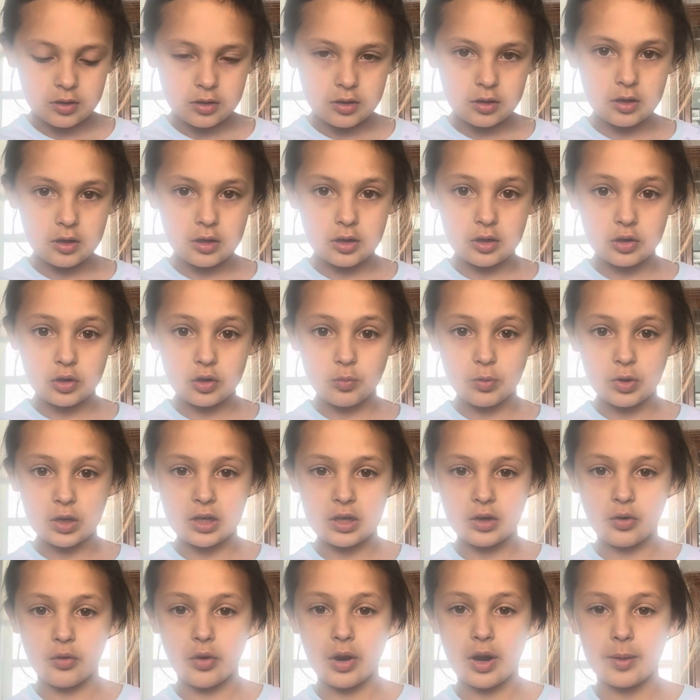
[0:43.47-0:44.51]
Then you want to
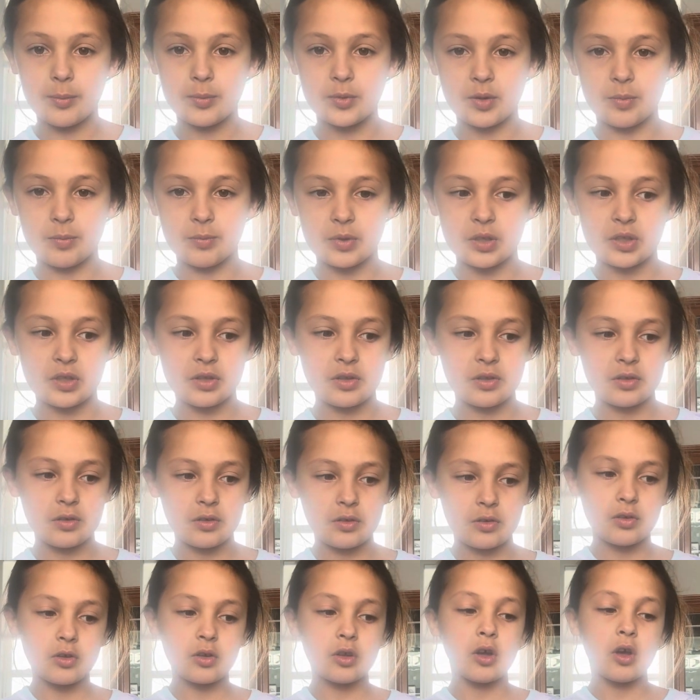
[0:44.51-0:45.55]
grab some
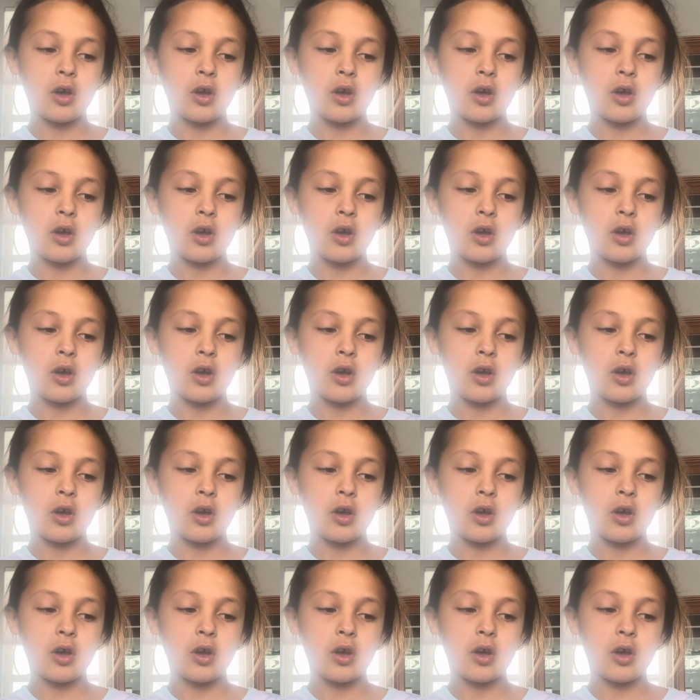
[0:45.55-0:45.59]
scissors.